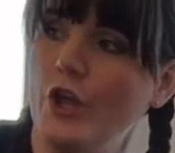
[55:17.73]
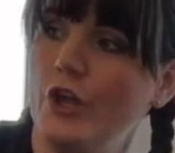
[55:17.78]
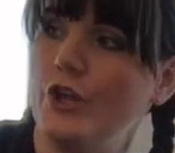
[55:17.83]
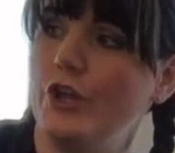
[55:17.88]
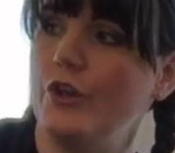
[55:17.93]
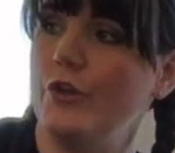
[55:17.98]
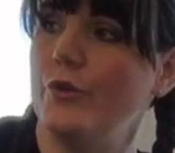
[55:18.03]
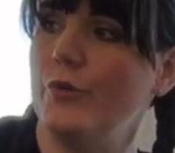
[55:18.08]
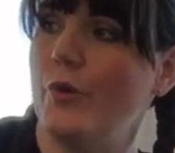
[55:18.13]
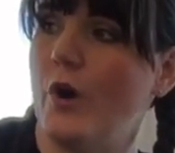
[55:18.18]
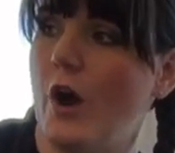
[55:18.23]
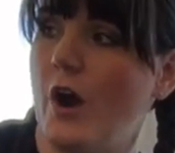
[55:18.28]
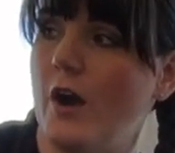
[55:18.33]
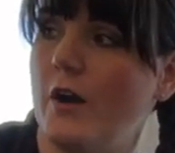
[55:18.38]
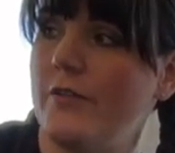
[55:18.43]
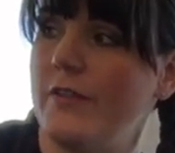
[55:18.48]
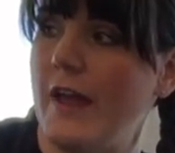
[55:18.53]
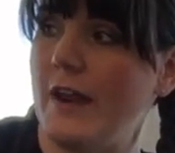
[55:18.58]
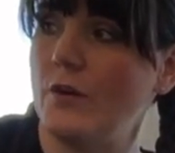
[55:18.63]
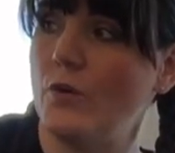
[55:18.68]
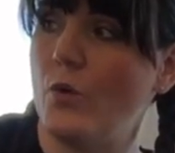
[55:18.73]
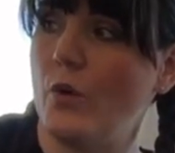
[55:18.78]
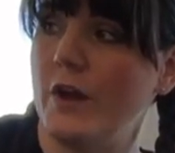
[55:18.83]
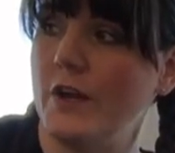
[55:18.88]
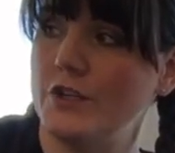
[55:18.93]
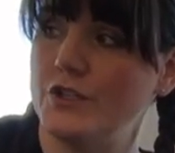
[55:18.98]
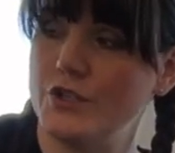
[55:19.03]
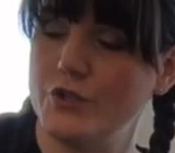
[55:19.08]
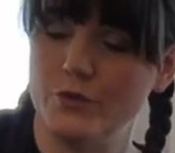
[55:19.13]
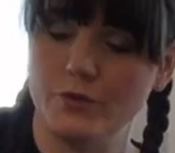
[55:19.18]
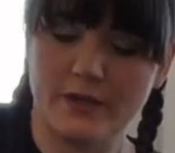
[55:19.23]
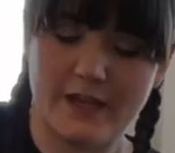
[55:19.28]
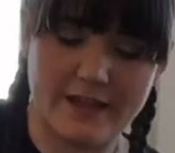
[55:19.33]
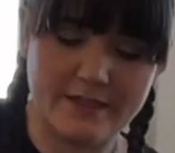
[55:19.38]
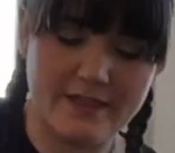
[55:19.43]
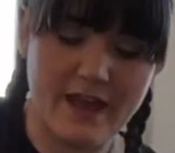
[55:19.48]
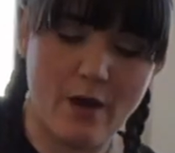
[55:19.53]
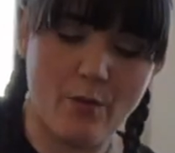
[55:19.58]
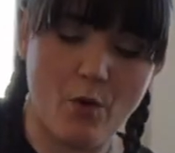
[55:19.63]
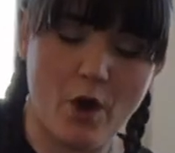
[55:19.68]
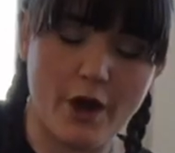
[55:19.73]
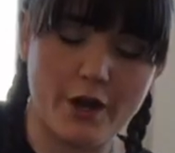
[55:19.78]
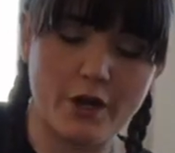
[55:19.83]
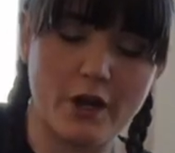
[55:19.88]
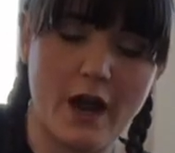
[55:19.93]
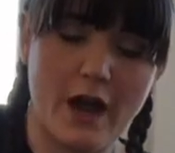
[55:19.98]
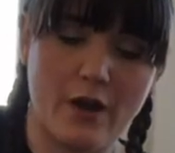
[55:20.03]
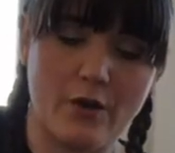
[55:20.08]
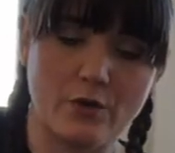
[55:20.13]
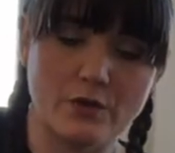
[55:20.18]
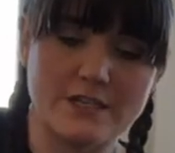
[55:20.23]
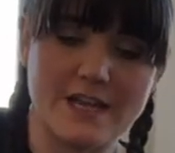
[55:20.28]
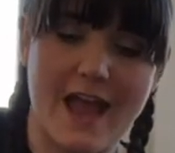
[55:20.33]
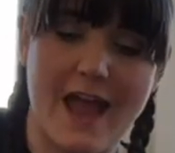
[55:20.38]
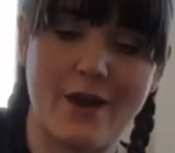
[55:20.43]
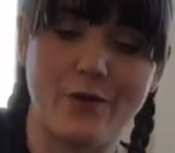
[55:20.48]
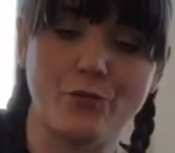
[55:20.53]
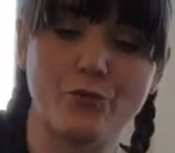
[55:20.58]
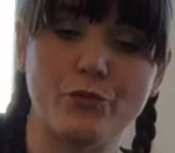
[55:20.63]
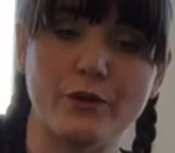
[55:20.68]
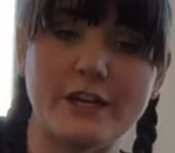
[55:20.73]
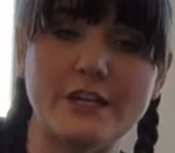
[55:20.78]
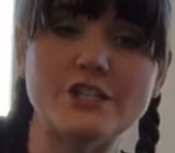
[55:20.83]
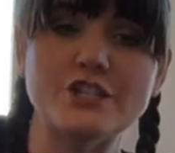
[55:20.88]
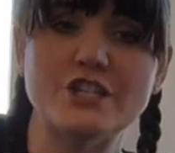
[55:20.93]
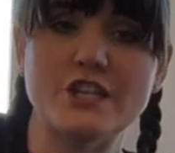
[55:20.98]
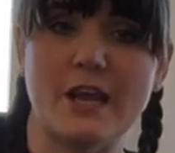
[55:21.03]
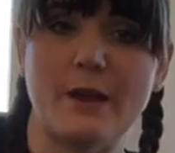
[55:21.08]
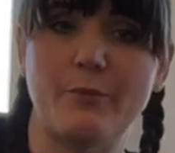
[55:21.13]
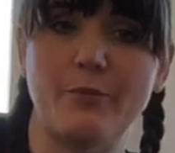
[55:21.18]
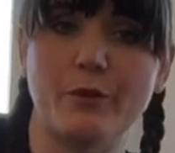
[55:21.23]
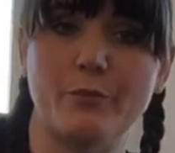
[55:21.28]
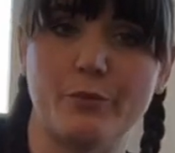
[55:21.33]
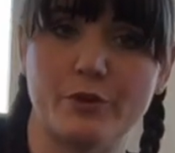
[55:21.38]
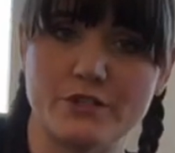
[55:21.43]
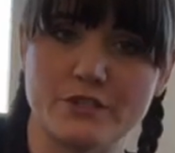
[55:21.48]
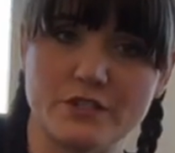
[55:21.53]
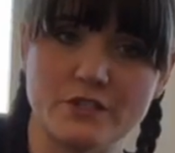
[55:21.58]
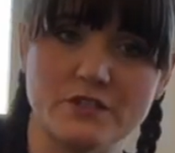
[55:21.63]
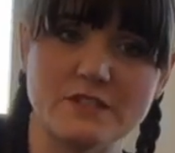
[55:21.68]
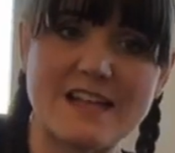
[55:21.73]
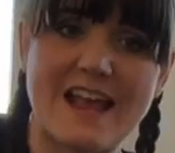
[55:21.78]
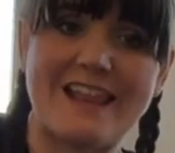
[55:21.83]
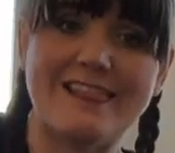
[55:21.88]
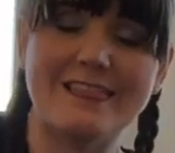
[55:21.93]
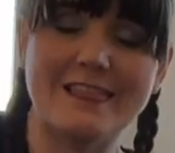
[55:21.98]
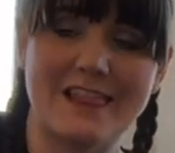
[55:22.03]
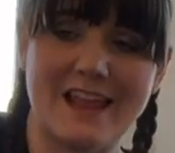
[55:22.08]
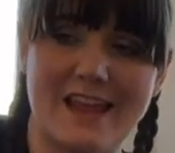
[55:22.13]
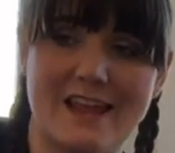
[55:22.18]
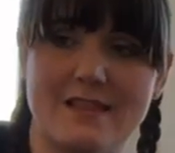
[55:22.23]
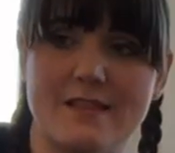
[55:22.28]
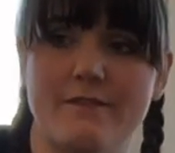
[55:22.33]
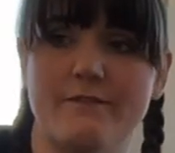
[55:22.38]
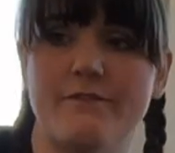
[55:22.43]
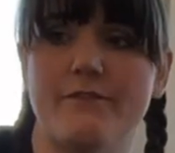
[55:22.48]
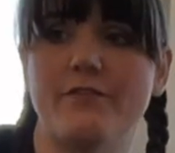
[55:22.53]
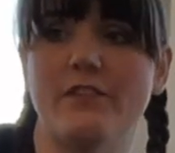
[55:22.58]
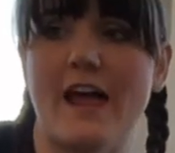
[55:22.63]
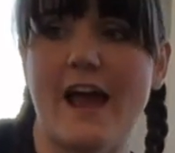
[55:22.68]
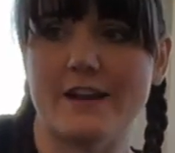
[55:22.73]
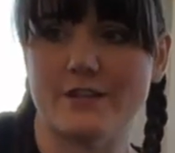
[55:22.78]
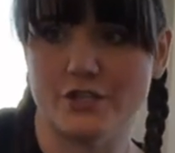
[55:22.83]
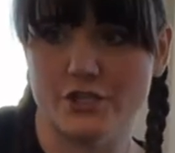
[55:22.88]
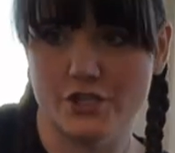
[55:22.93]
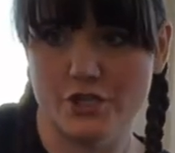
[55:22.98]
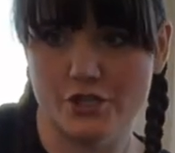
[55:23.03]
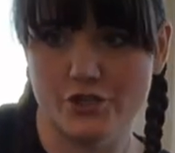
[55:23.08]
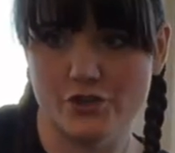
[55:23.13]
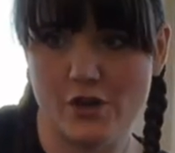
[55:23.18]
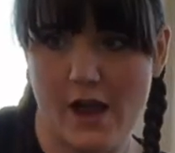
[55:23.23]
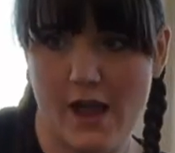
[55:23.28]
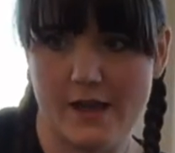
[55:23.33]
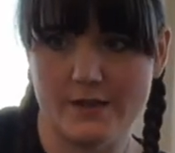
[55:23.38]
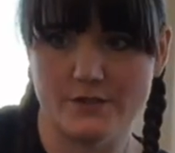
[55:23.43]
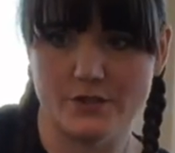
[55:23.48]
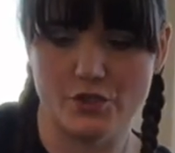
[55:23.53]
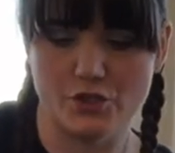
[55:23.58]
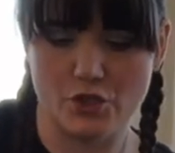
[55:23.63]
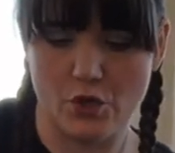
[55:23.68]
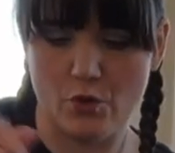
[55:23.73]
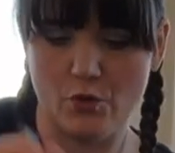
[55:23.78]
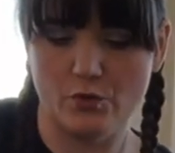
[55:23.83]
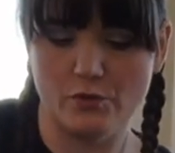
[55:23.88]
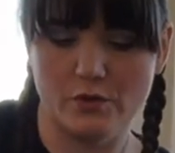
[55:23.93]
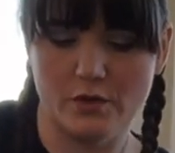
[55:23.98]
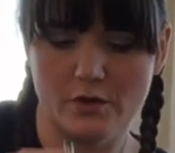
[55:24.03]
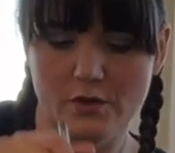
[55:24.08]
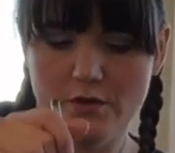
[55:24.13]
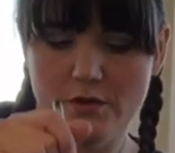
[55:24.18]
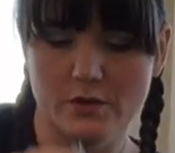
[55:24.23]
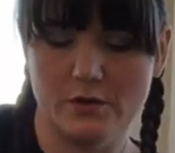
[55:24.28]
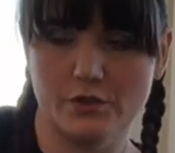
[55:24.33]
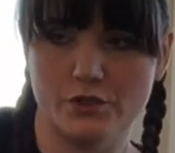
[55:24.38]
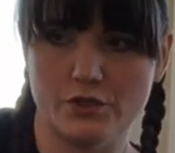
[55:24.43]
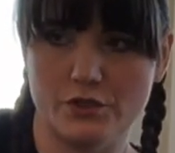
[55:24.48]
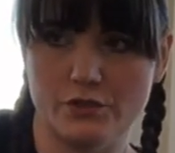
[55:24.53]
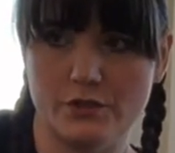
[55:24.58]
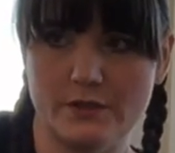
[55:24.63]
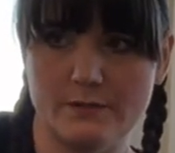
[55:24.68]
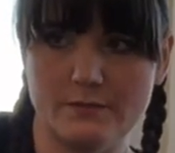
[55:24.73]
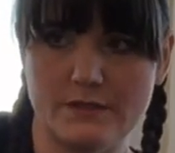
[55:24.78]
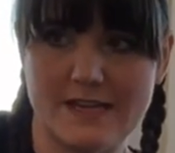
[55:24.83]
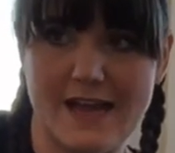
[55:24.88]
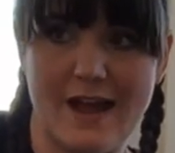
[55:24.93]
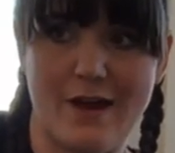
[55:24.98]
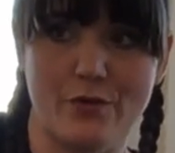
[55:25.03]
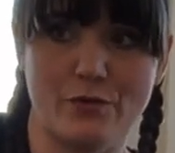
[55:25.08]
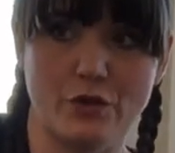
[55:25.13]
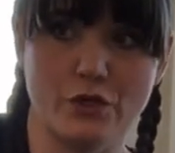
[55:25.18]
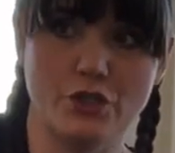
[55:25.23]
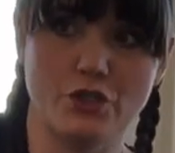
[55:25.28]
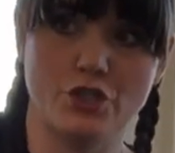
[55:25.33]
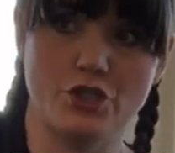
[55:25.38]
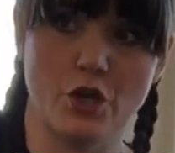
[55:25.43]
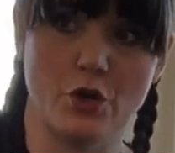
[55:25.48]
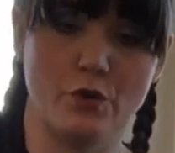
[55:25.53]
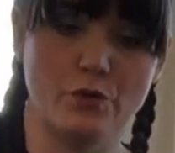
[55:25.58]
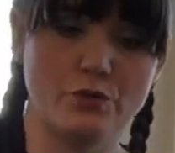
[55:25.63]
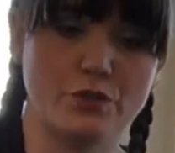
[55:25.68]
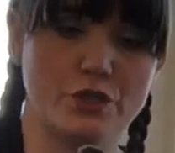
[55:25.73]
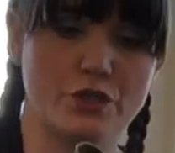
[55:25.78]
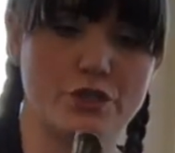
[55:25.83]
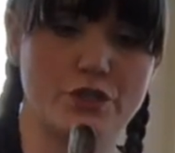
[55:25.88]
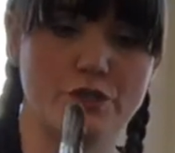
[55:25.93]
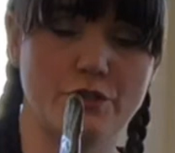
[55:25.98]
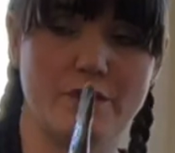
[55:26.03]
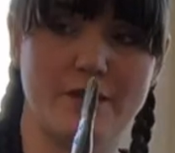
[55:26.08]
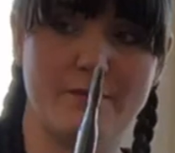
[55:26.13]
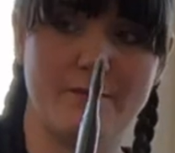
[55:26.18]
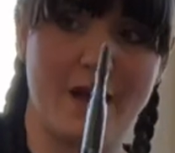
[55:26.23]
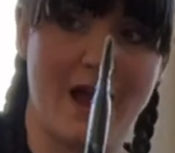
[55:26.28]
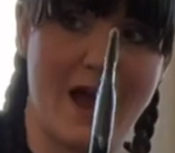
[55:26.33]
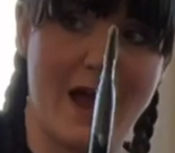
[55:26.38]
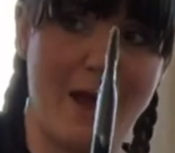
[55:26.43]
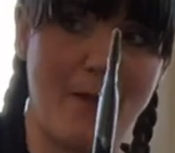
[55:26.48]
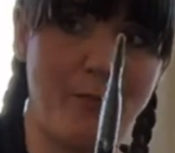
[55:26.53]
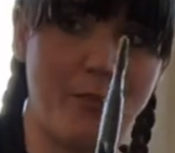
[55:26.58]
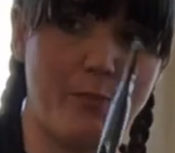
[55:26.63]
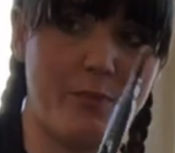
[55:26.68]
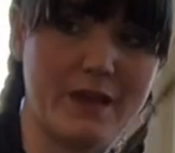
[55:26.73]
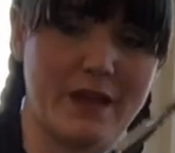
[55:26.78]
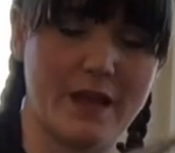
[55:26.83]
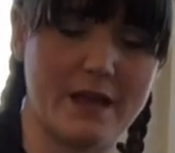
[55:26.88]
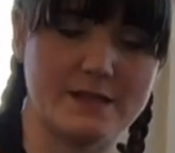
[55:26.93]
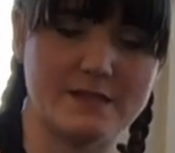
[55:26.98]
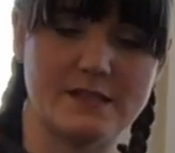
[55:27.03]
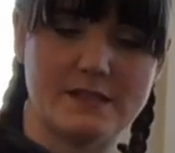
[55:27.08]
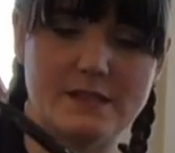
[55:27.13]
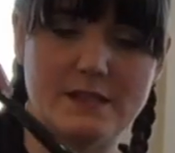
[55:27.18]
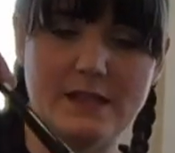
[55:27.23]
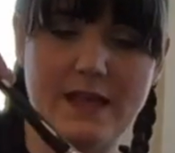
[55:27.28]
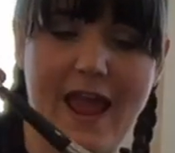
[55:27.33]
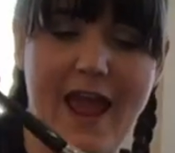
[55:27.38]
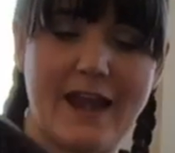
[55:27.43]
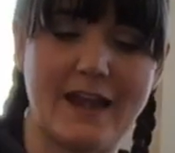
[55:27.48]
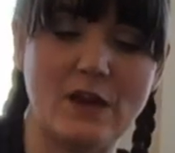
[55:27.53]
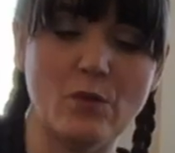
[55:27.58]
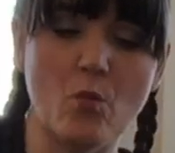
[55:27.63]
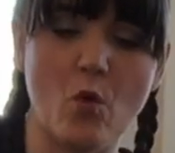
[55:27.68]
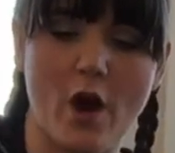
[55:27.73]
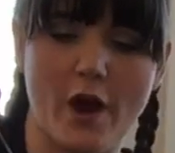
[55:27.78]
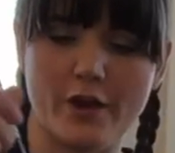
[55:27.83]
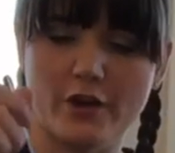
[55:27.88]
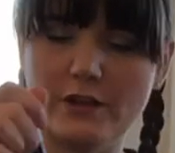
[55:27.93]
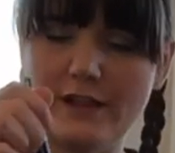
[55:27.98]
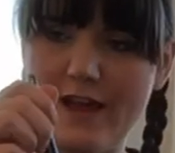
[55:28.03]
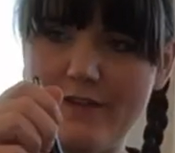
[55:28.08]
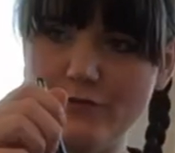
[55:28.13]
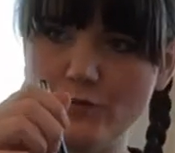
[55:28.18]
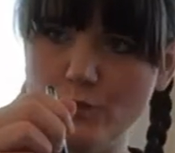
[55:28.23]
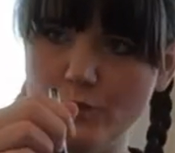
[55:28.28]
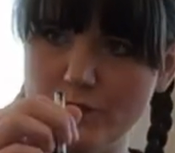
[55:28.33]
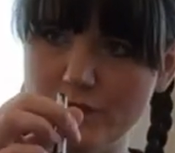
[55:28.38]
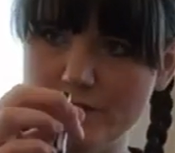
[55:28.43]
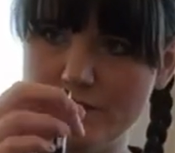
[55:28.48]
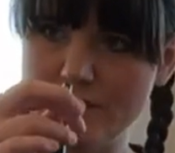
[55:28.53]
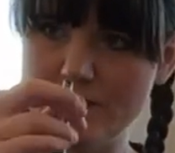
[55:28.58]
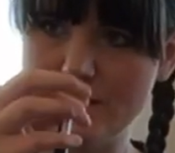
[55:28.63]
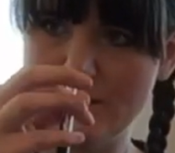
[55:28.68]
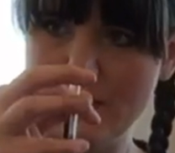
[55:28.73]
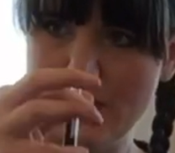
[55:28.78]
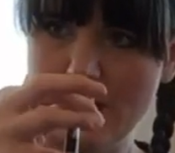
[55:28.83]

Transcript: you are then going to get that water out and reshape your bristles and lay them flat to dry. So don't do them down, don't do them up, because any water left will